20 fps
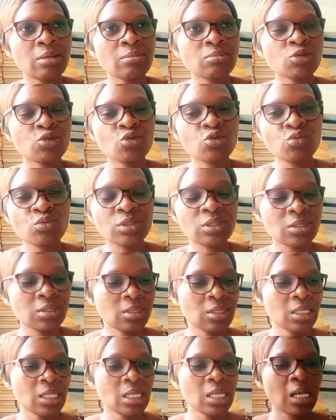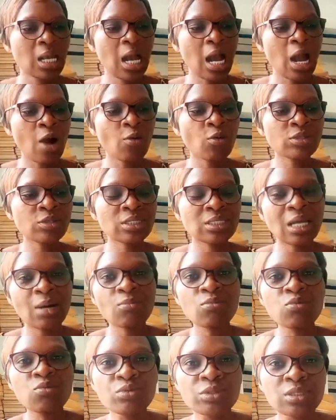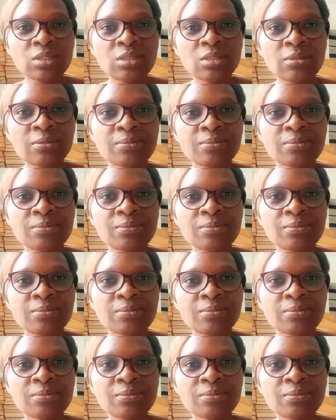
shoes, I want some books.